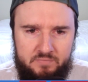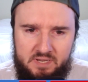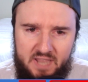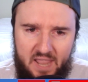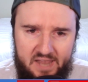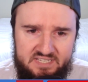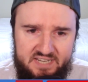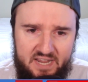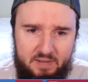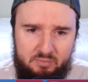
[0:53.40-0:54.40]
Kent
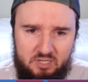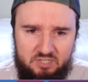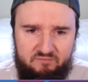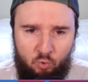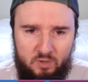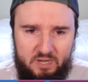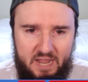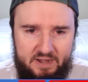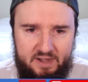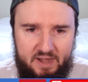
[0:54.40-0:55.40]
State plus 48
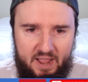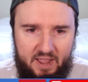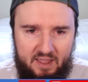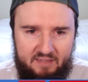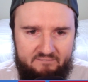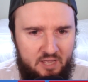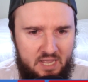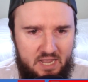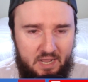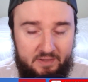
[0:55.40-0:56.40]
and a half,
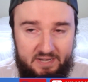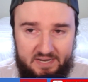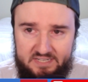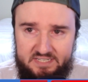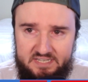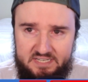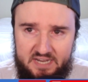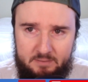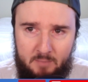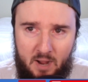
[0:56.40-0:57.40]
and then NC
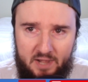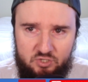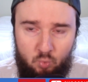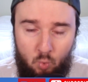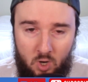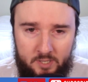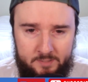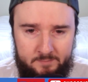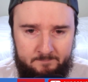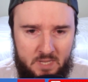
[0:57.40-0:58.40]
State minus one.
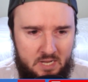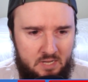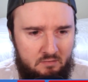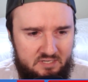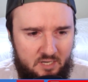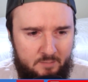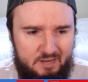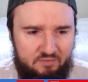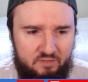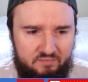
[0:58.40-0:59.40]
That's gonna be it
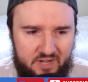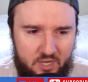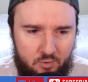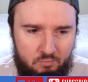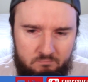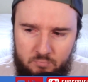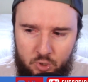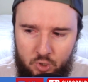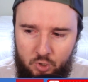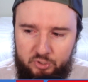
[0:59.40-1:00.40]
for the video. Good
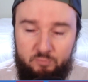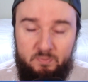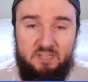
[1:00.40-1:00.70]
luck with your picks